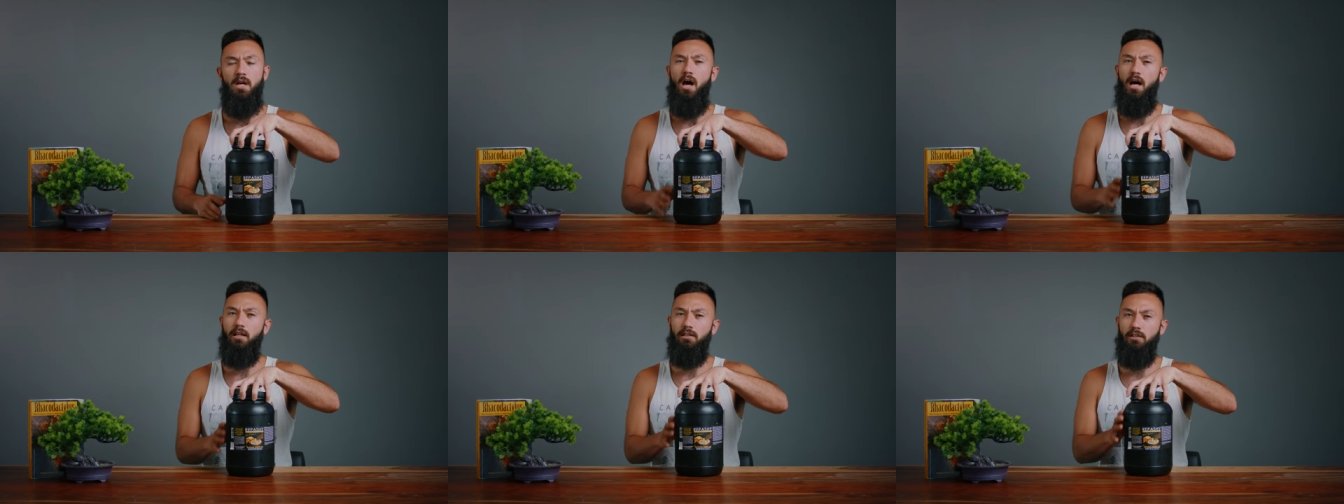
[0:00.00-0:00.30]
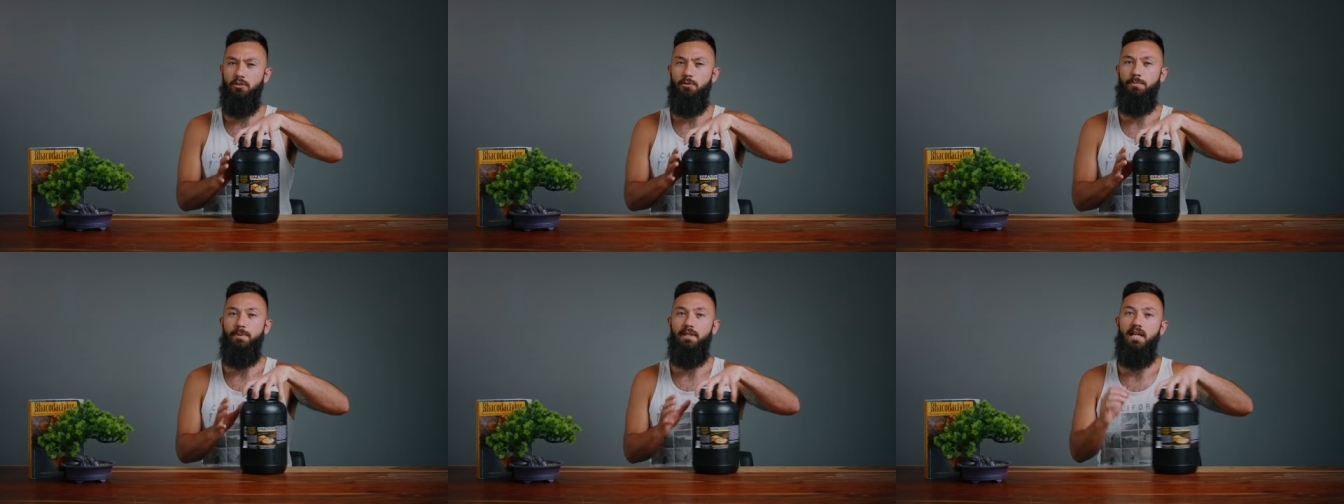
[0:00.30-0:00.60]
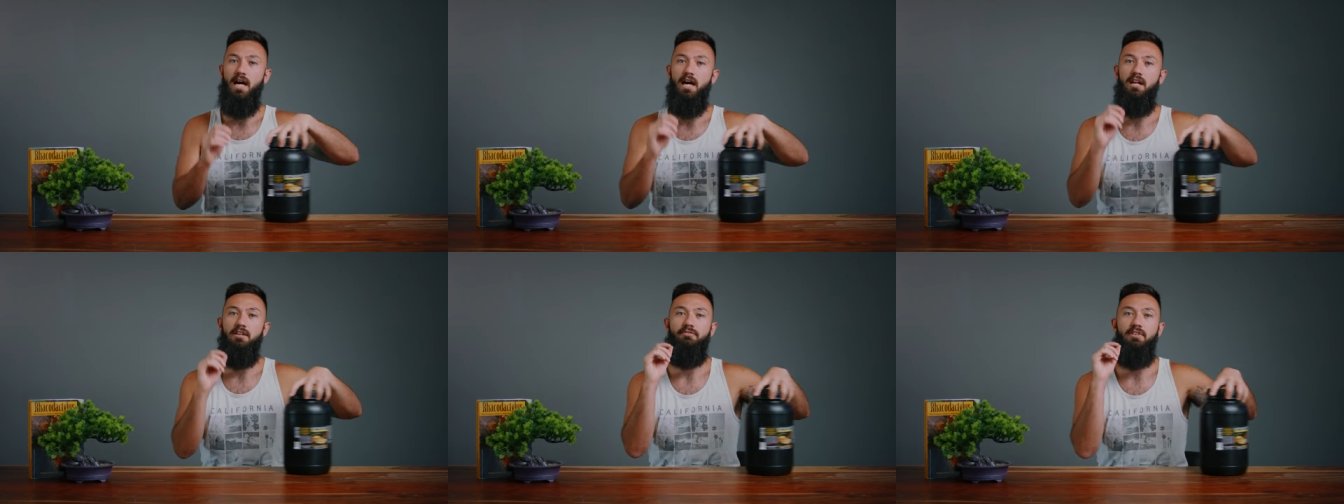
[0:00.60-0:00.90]
a little bit
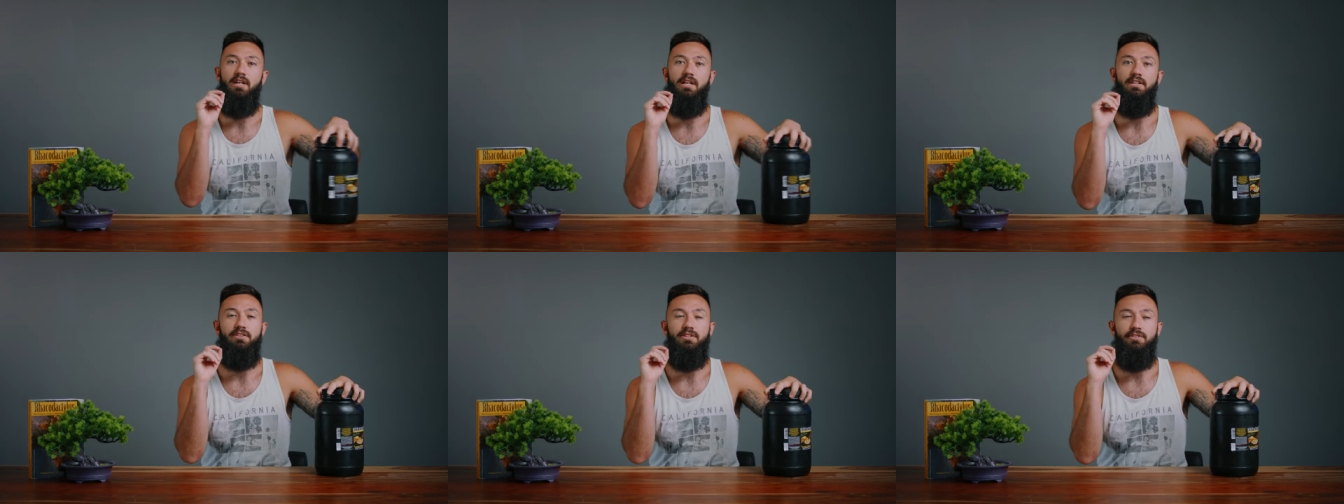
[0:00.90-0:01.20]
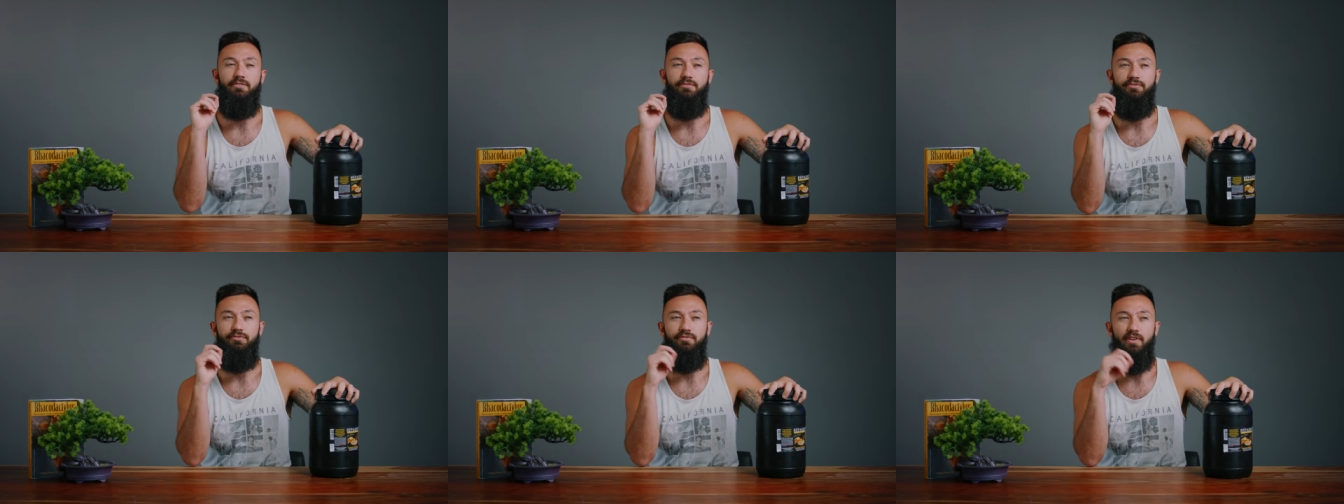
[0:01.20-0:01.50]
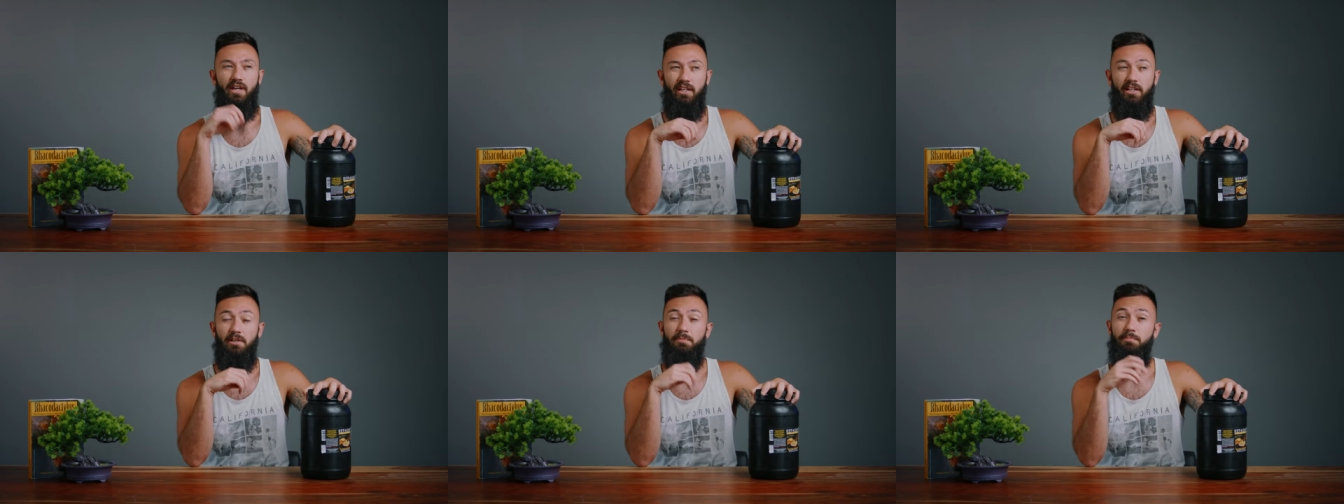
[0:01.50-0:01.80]
kind of like the
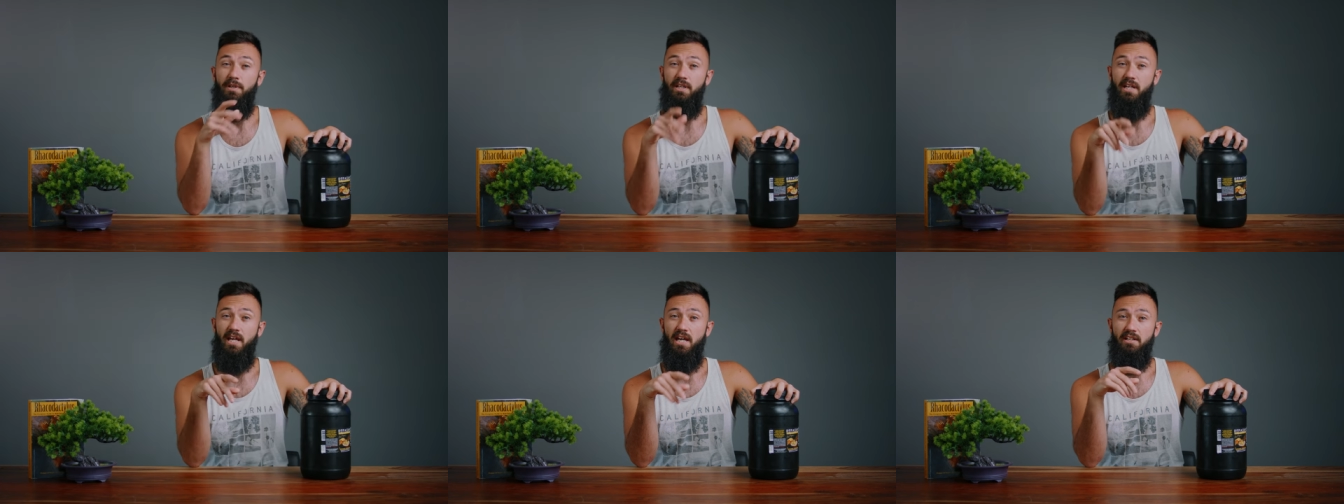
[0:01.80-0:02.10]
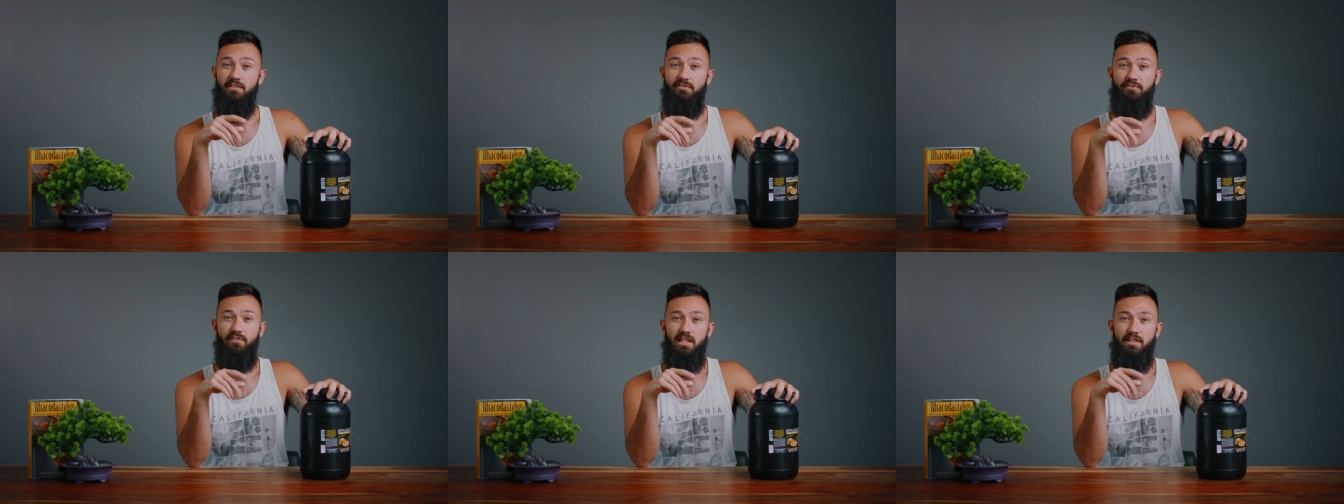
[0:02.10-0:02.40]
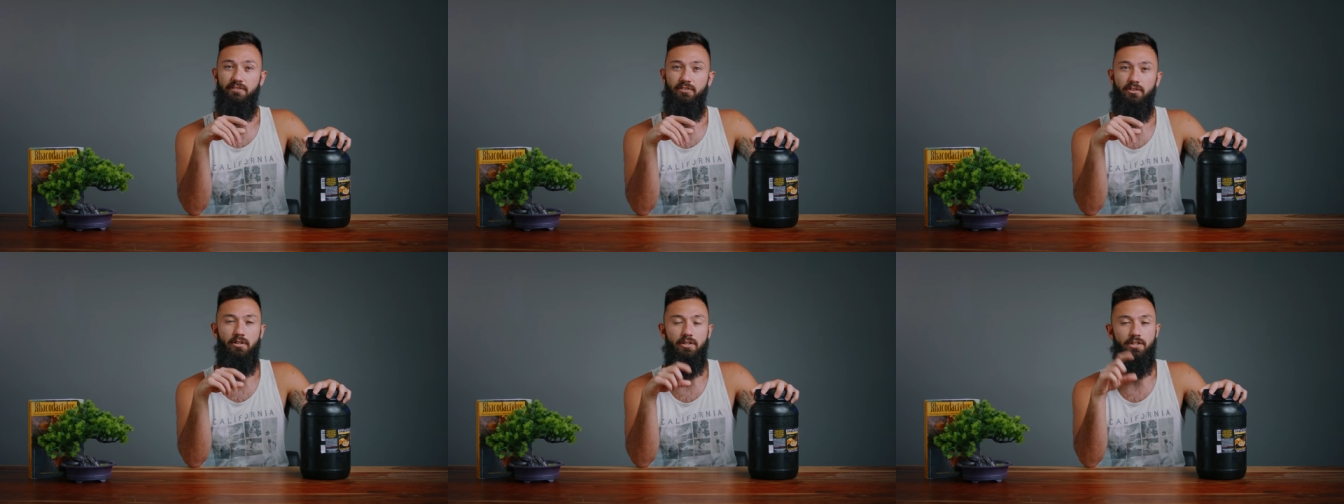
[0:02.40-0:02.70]
fake banana
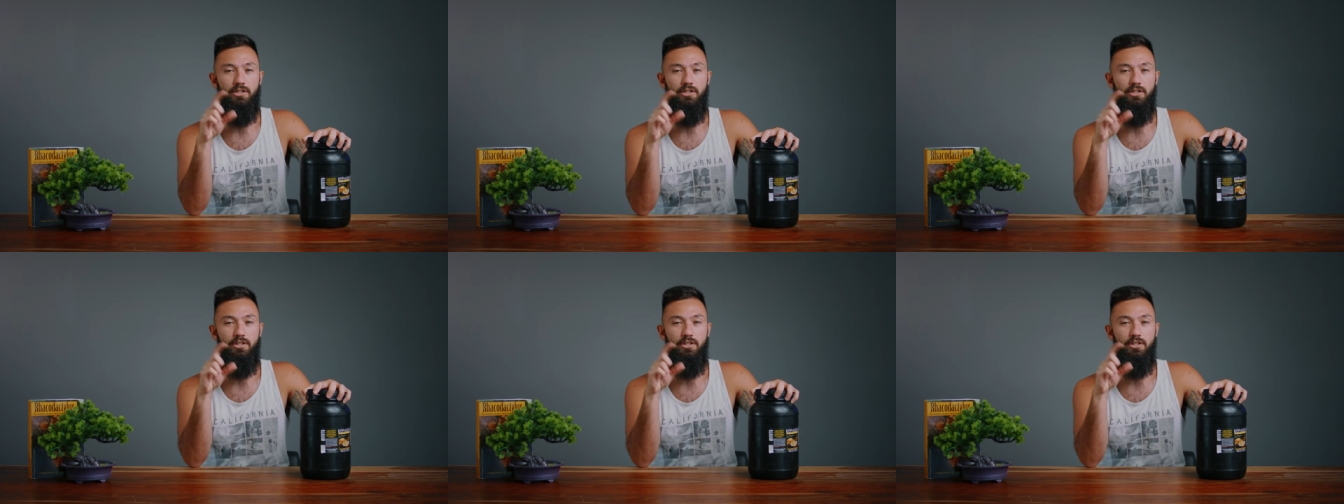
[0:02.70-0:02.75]
flavor.